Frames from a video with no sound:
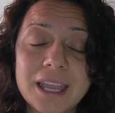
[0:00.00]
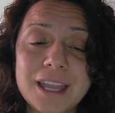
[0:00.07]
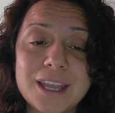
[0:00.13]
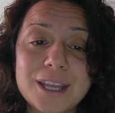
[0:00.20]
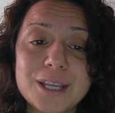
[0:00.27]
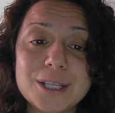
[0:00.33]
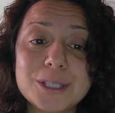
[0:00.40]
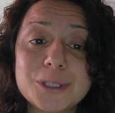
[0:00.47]

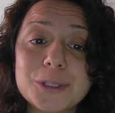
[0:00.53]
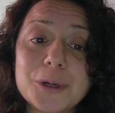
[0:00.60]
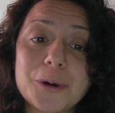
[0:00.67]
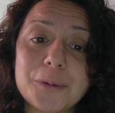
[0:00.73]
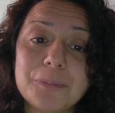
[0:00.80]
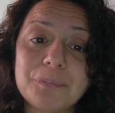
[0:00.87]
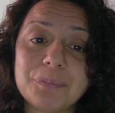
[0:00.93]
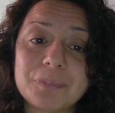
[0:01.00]
So,
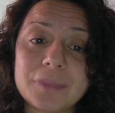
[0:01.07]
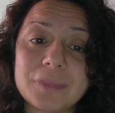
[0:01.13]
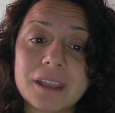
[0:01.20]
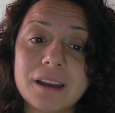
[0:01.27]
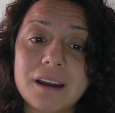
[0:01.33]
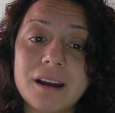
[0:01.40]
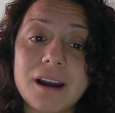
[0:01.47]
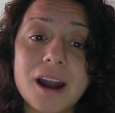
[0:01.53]

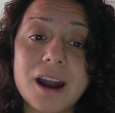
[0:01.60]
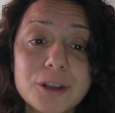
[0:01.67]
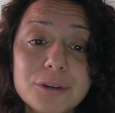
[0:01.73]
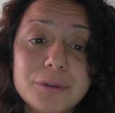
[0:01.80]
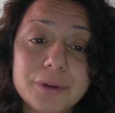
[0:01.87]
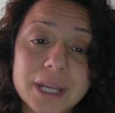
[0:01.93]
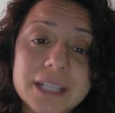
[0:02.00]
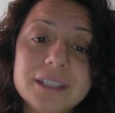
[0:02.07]
are you
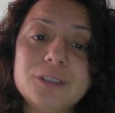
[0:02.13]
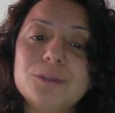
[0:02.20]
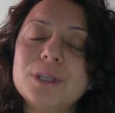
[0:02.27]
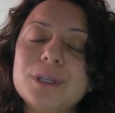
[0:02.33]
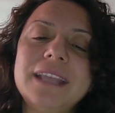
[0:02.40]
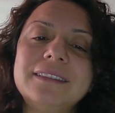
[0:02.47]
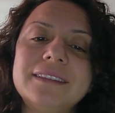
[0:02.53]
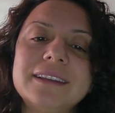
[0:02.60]
ready to
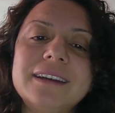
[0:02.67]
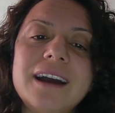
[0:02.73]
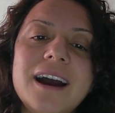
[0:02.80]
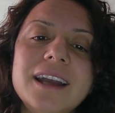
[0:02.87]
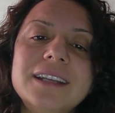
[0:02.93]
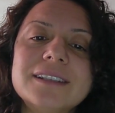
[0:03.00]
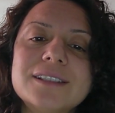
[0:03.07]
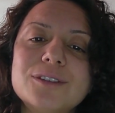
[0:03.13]
get the
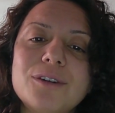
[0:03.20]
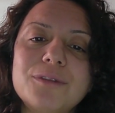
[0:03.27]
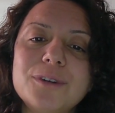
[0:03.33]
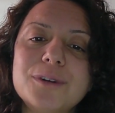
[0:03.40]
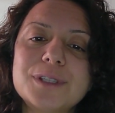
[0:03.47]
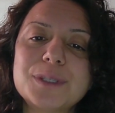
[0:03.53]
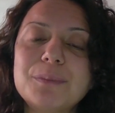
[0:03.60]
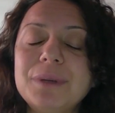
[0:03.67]
guidance of your
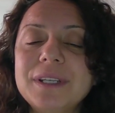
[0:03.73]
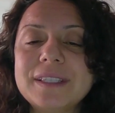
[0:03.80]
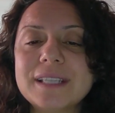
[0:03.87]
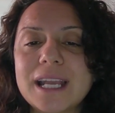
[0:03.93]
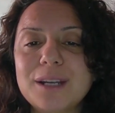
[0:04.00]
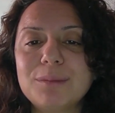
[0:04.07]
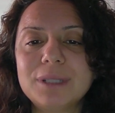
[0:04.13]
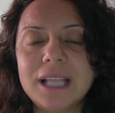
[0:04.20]
spirit
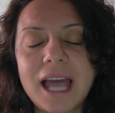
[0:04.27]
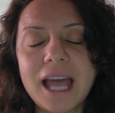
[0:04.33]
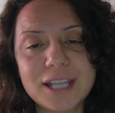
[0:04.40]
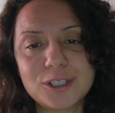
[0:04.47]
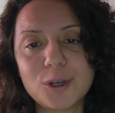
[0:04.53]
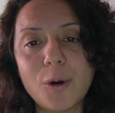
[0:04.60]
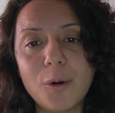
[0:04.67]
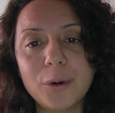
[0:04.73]
animal
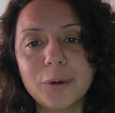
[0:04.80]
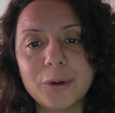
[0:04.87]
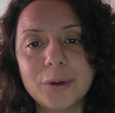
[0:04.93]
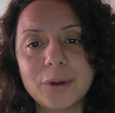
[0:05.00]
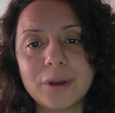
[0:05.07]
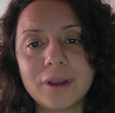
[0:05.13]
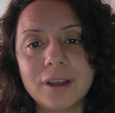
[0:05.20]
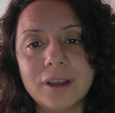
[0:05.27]
hedgehog?
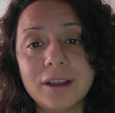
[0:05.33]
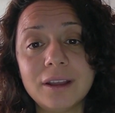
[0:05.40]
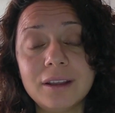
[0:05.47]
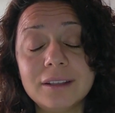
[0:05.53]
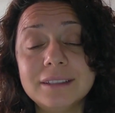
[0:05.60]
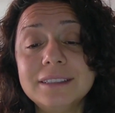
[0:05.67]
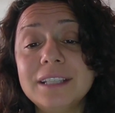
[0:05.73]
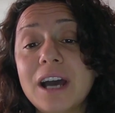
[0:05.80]

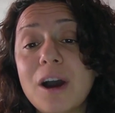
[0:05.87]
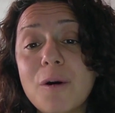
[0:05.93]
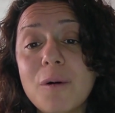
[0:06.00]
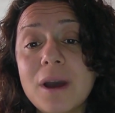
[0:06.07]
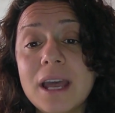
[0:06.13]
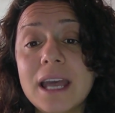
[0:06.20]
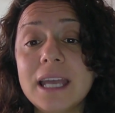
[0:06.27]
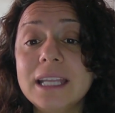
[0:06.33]
Now,
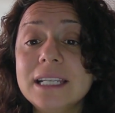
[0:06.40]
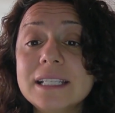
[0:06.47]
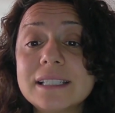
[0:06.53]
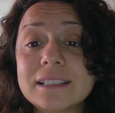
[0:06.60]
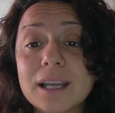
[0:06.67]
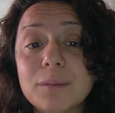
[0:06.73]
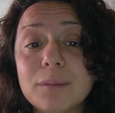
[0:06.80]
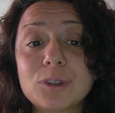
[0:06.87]
it is
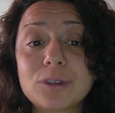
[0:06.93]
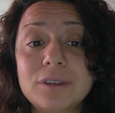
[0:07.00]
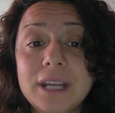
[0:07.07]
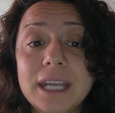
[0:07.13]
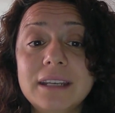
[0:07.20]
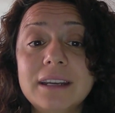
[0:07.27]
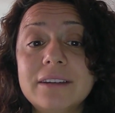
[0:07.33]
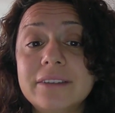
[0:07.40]
time to create
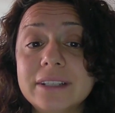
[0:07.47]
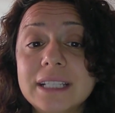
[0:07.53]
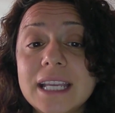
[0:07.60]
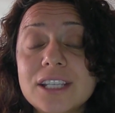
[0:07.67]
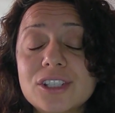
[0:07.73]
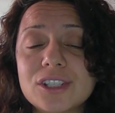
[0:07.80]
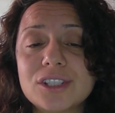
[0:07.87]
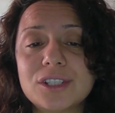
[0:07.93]
a
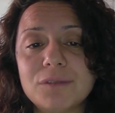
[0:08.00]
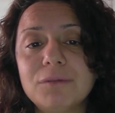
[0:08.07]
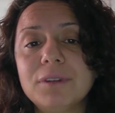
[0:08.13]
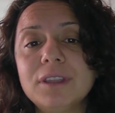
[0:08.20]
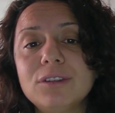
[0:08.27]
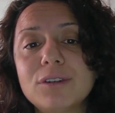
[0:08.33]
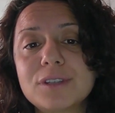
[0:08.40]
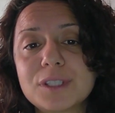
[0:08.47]
relationship with
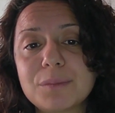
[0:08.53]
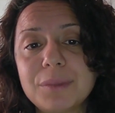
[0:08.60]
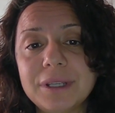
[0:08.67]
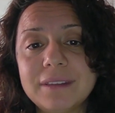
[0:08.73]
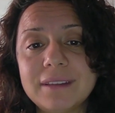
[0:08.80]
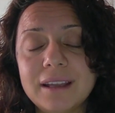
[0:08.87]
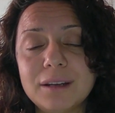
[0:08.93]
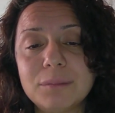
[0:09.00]
your spirit
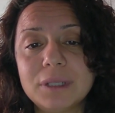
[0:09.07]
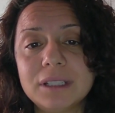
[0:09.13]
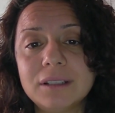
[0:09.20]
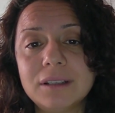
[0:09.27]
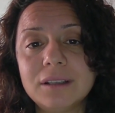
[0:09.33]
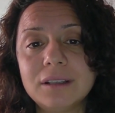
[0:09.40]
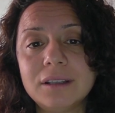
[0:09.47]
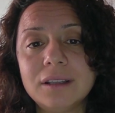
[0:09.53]
animal.
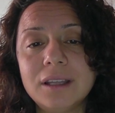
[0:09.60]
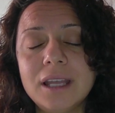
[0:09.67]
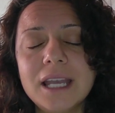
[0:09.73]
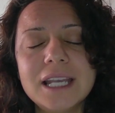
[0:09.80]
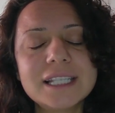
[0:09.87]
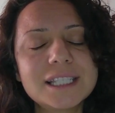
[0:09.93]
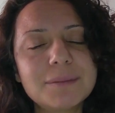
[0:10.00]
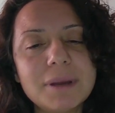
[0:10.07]

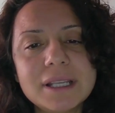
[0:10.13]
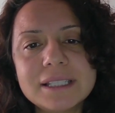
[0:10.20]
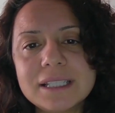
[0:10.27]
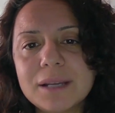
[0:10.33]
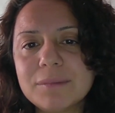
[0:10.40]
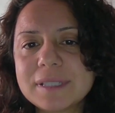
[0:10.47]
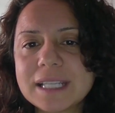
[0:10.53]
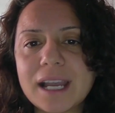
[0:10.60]
Spend some
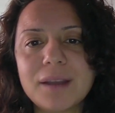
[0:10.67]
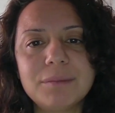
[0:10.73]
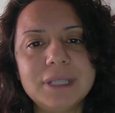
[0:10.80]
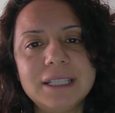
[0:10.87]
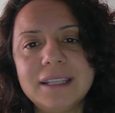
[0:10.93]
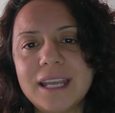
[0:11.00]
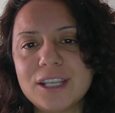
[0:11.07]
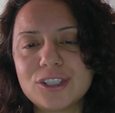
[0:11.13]
time in
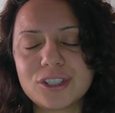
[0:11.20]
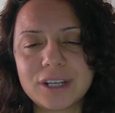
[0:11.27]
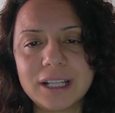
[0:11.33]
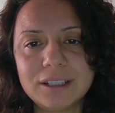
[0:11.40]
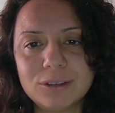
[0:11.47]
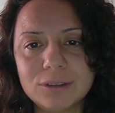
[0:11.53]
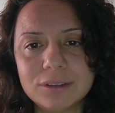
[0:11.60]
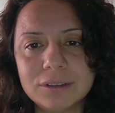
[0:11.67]
nature
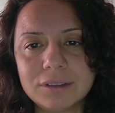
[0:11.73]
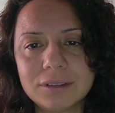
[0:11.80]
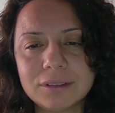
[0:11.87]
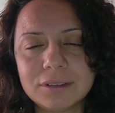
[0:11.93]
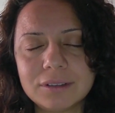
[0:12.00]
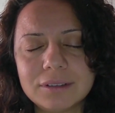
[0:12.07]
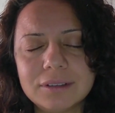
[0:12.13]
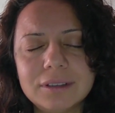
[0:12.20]
alone.
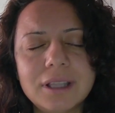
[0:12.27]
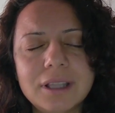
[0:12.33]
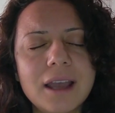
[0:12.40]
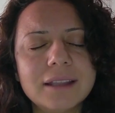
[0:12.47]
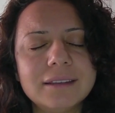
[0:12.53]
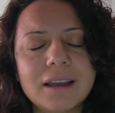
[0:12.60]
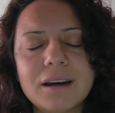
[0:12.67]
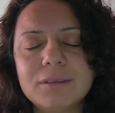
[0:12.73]
Lie
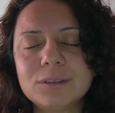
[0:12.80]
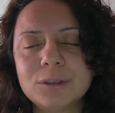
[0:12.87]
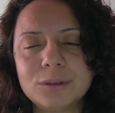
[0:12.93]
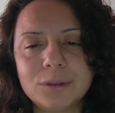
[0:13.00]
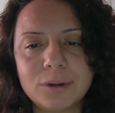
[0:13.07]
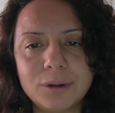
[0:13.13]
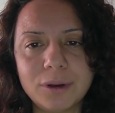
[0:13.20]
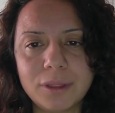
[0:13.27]
down on
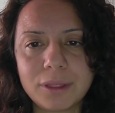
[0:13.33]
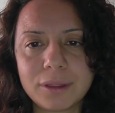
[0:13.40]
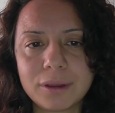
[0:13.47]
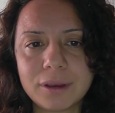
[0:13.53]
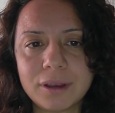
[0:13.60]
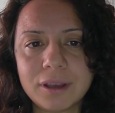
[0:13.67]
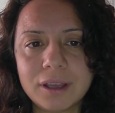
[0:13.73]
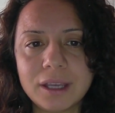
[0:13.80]
earth
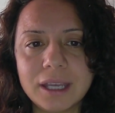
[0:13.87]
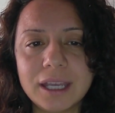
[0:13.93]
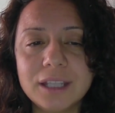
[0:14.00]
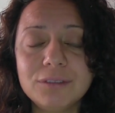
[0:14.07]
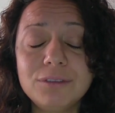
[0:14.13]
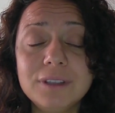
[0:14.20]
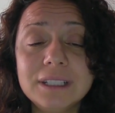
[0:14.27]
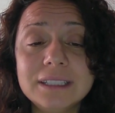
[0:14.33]
and
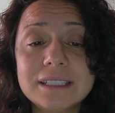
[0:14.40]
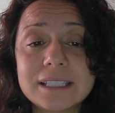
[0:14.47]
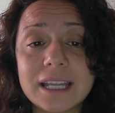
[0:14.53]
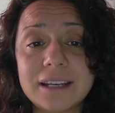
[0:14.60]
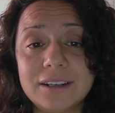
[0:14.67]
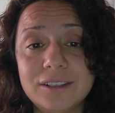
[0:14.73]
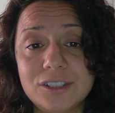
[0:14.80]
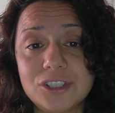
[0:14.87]
feel this
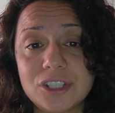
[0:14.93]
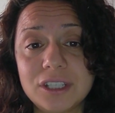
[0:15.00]
energy.